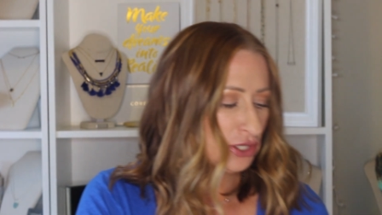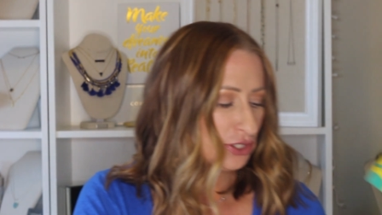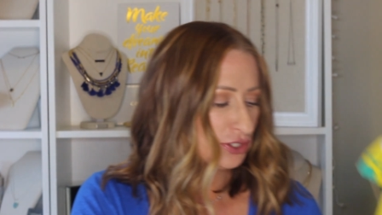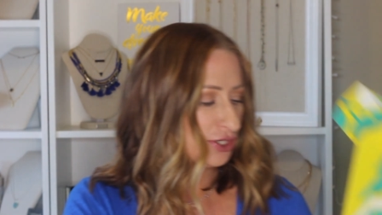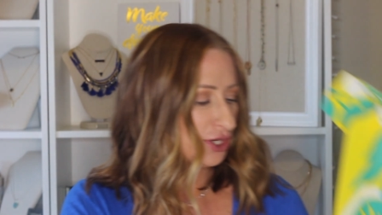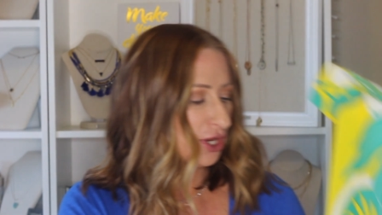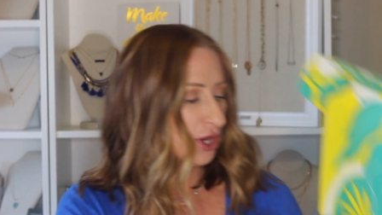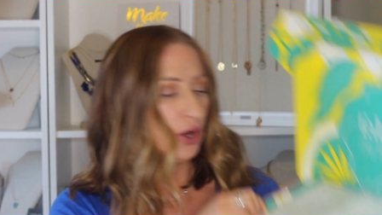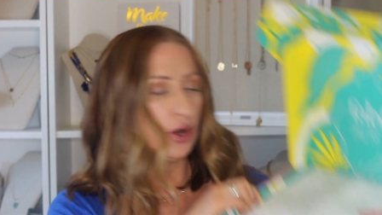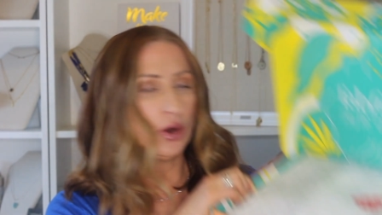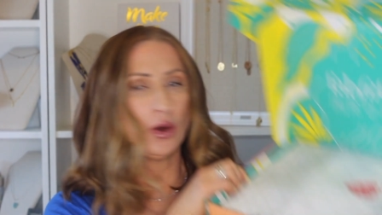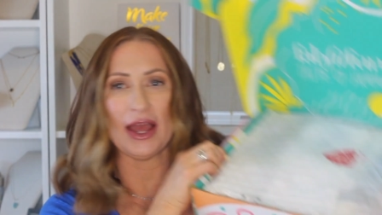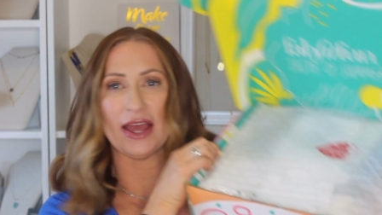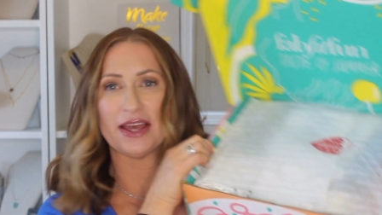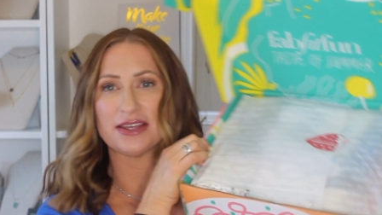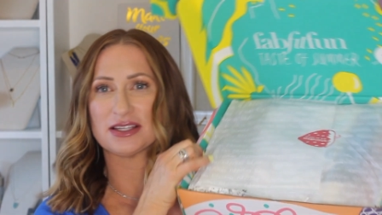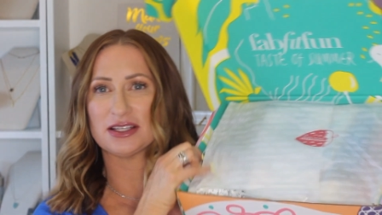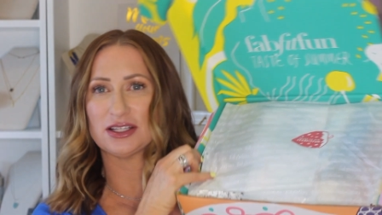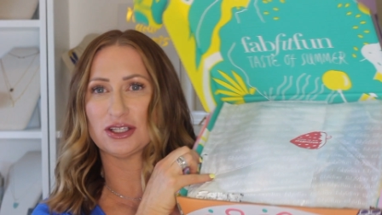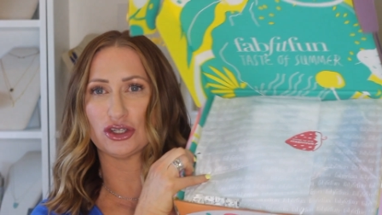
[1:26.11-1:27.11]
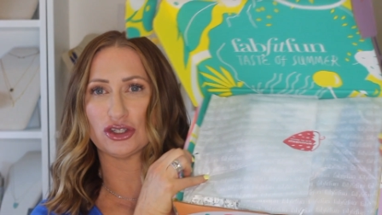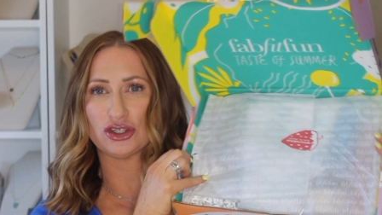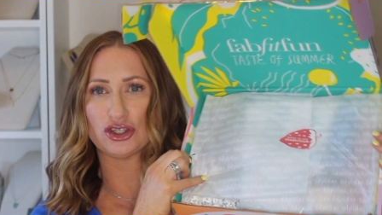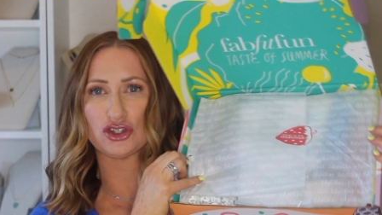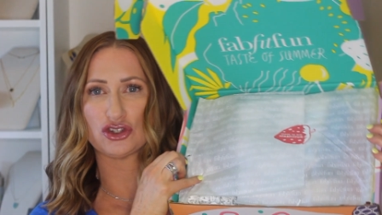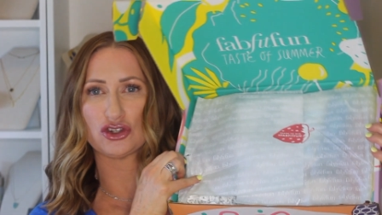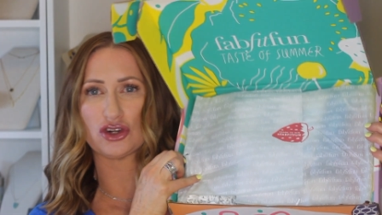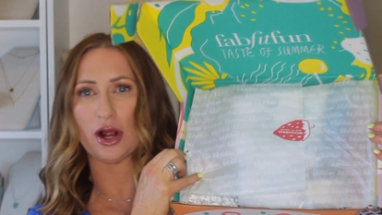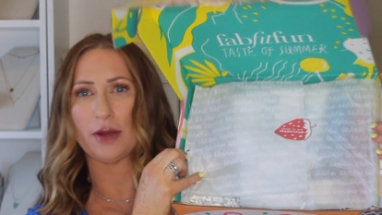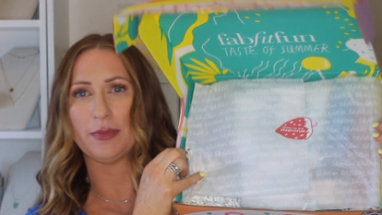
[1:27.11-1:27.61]
So has a little
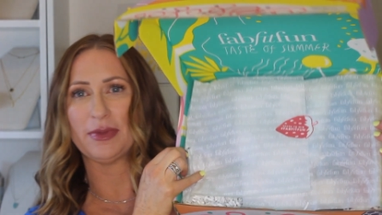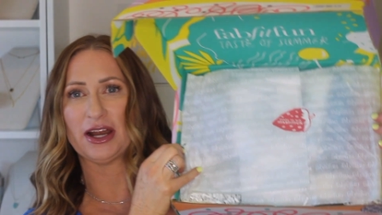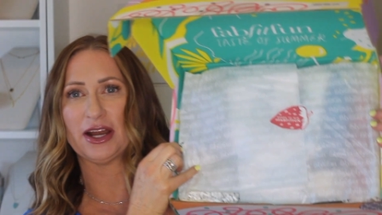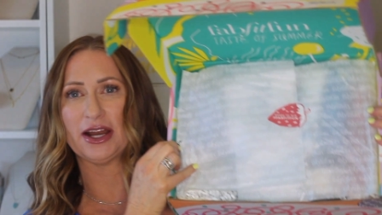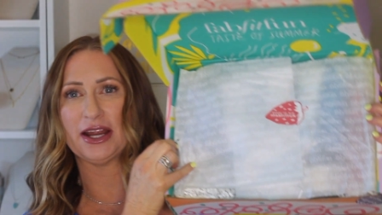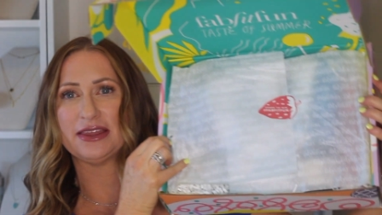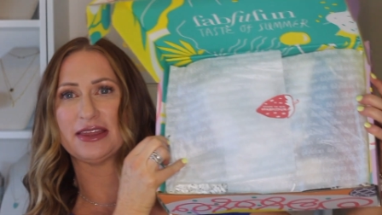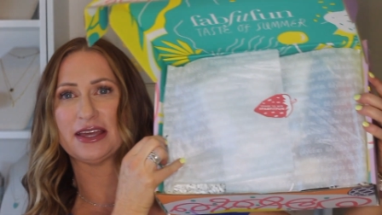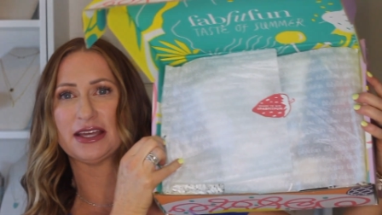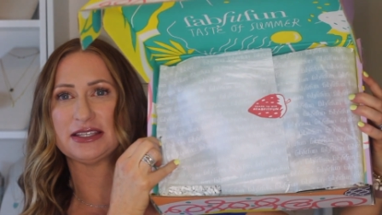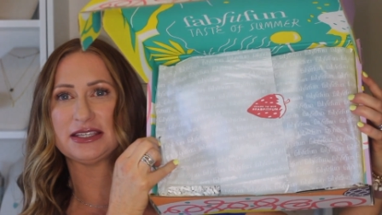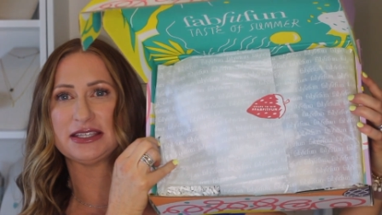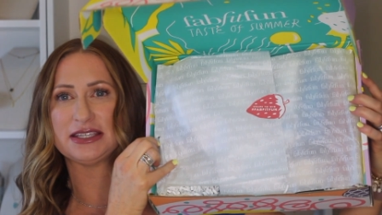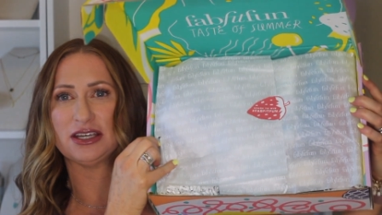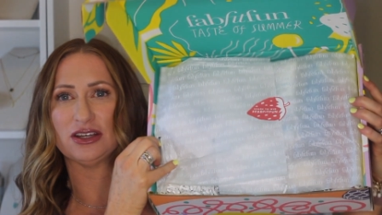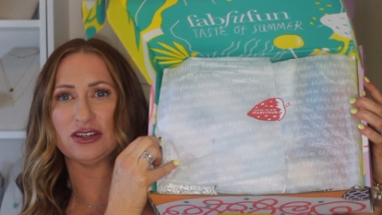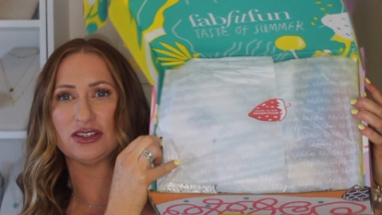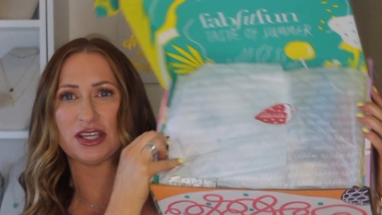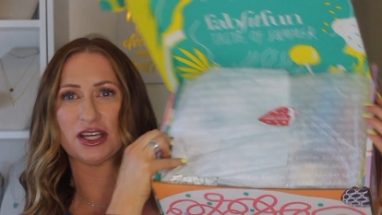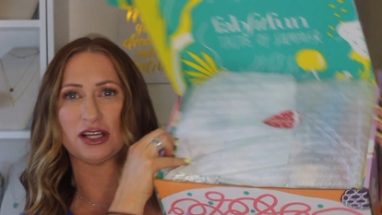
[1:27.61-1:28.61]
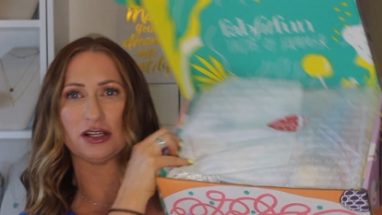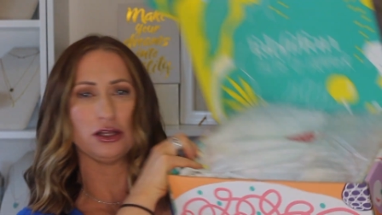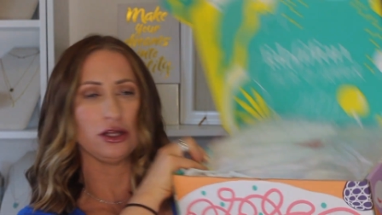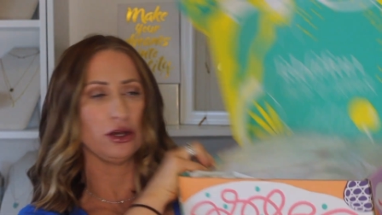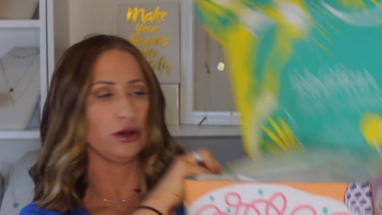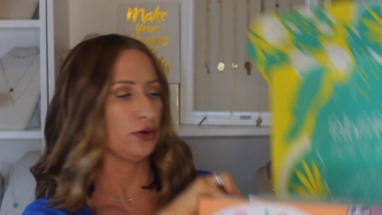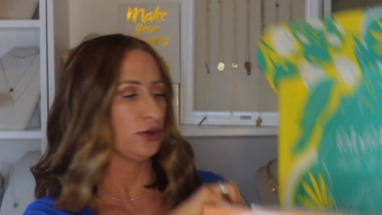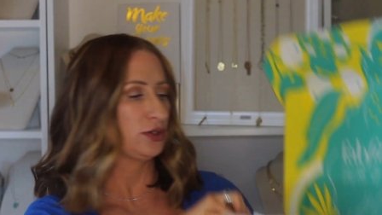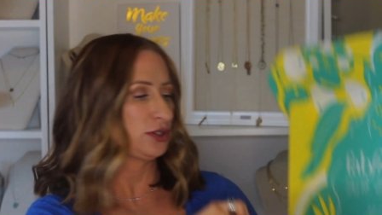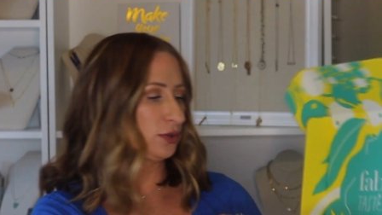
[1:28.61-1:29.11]
strawberry that seals it
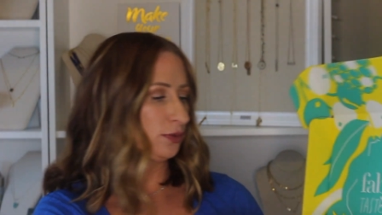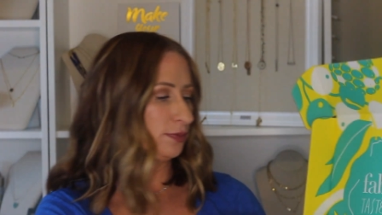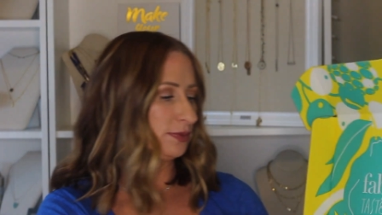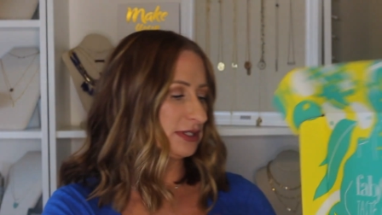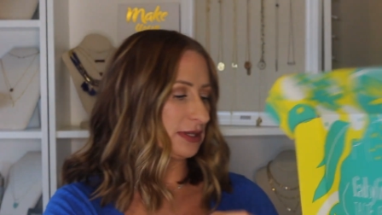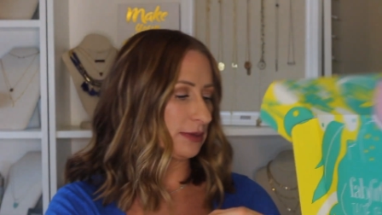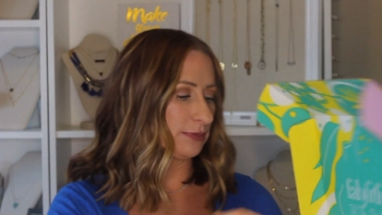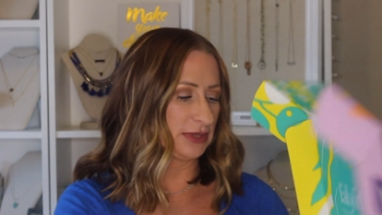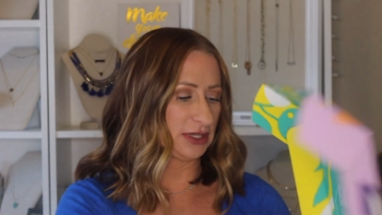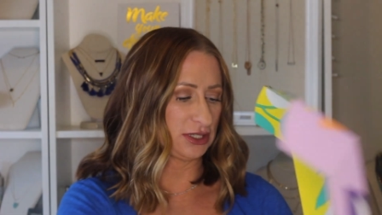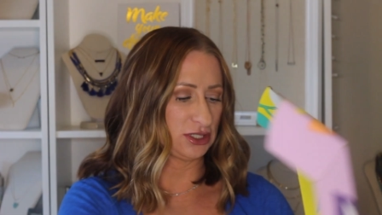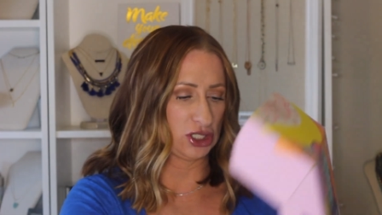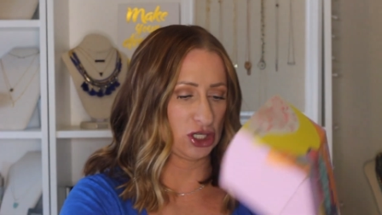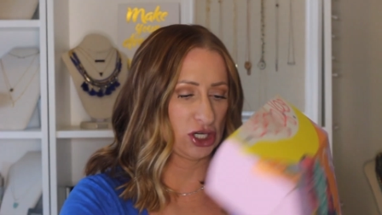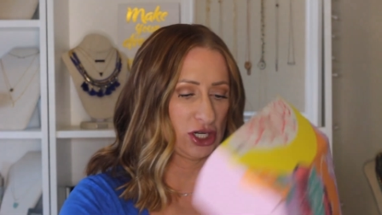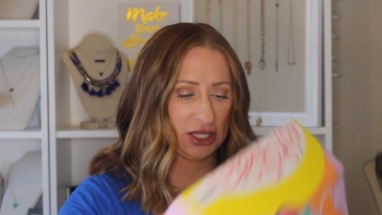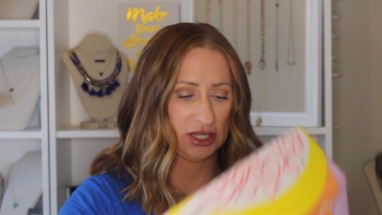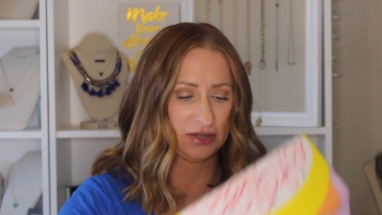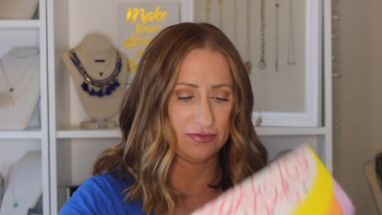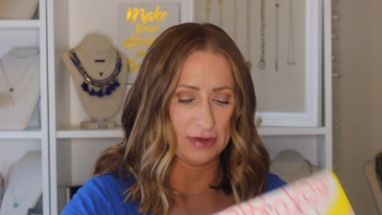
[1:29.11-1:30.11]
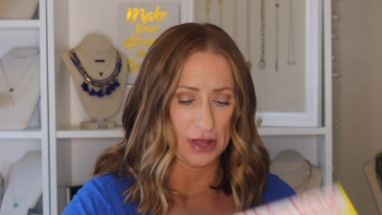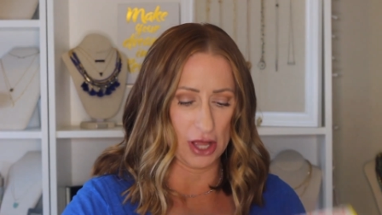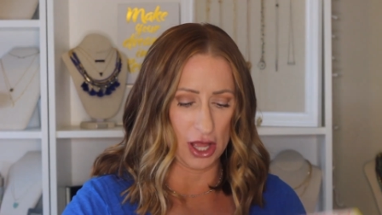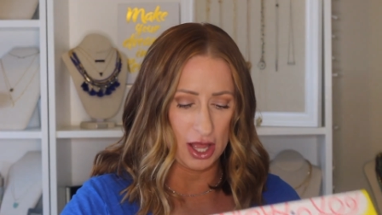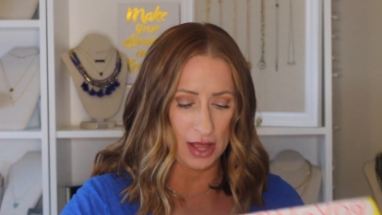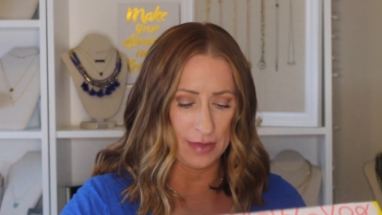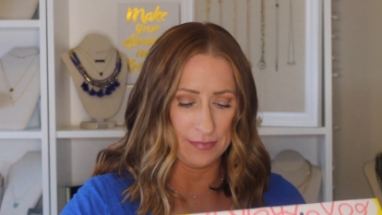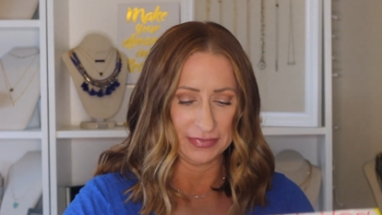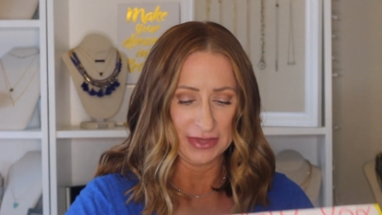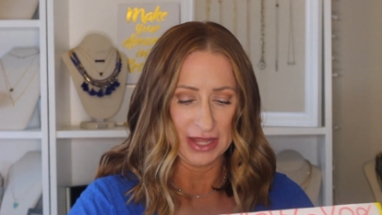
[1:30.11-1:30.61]
closed. Oops, something started to
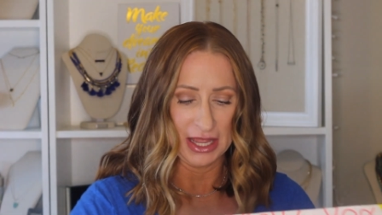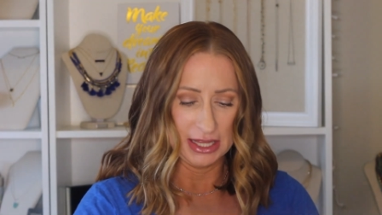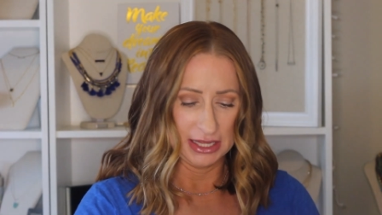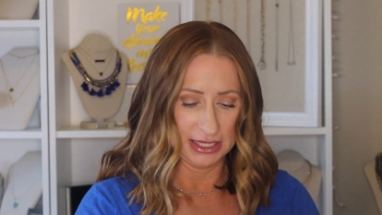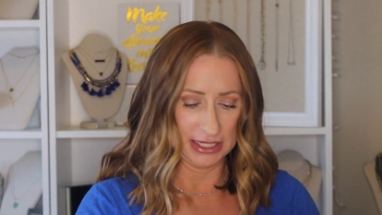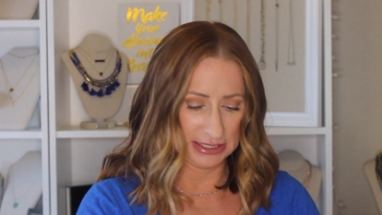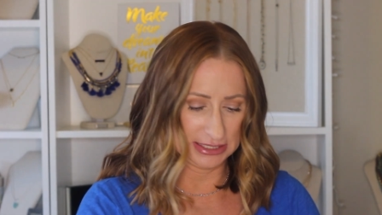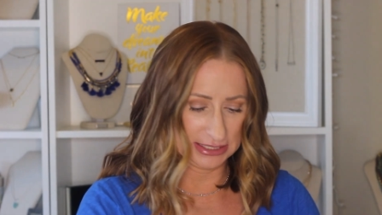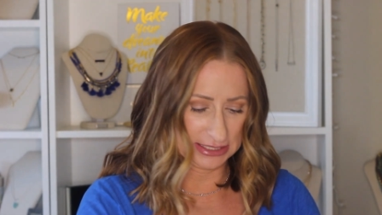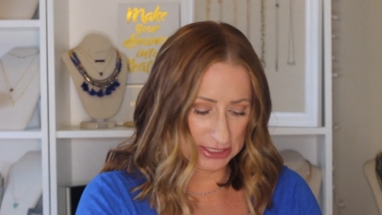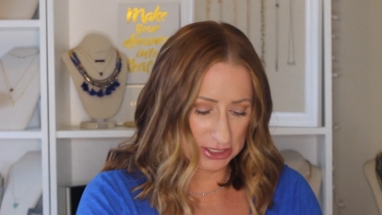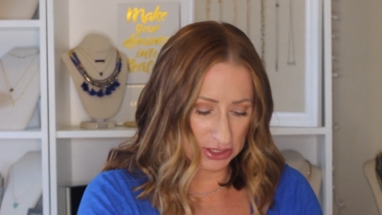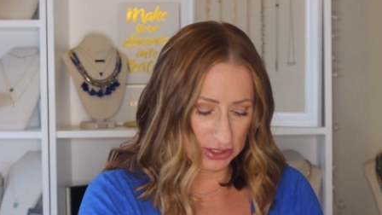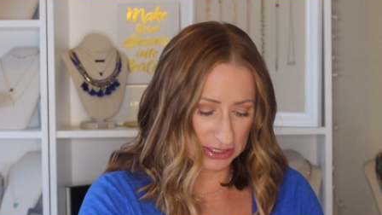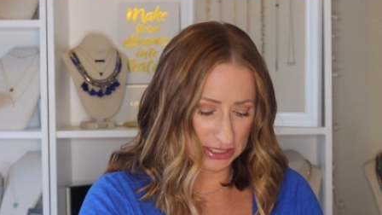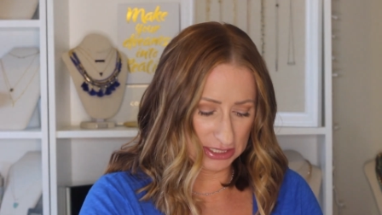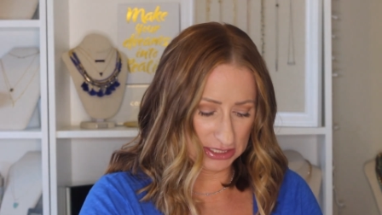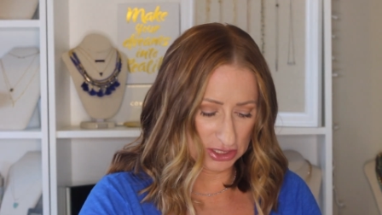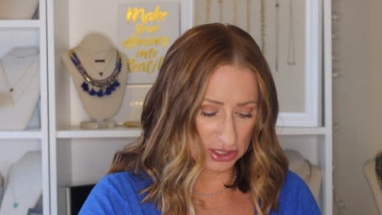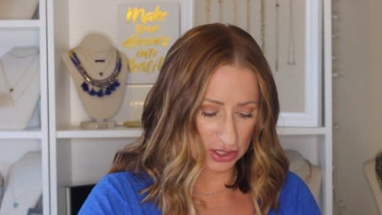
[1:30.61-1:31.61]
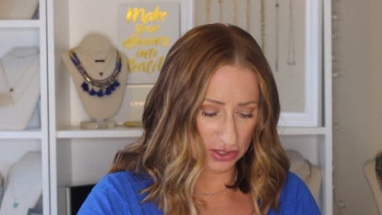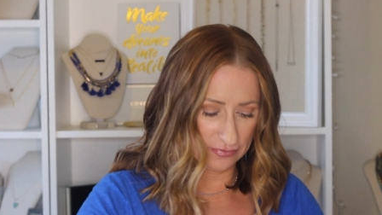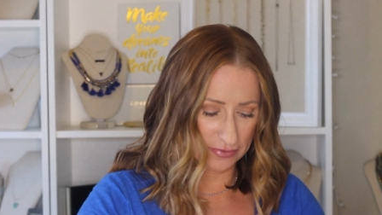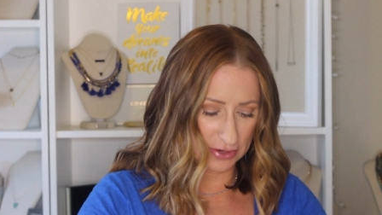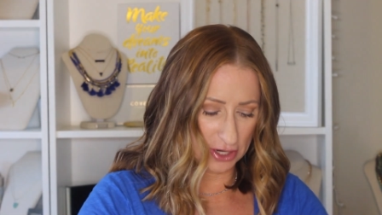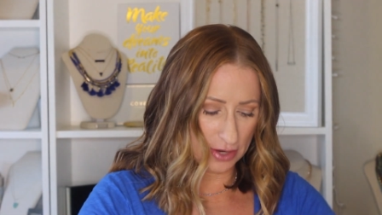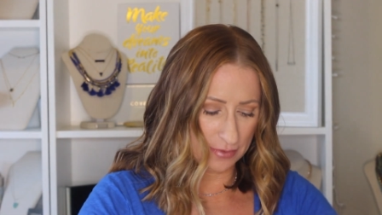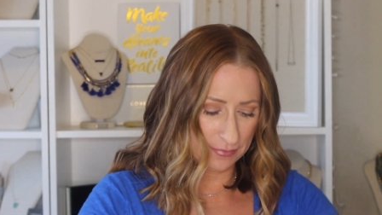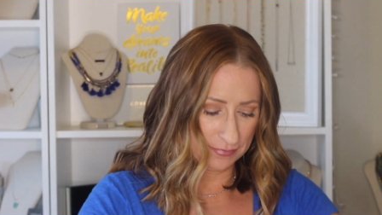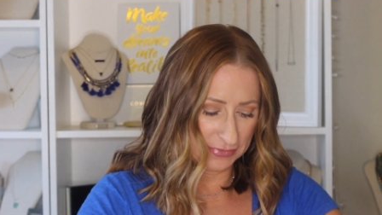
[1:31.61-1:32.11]
fall. Let's tilt this
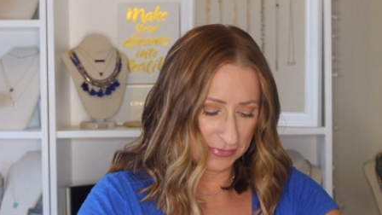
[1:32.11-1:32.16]
over. It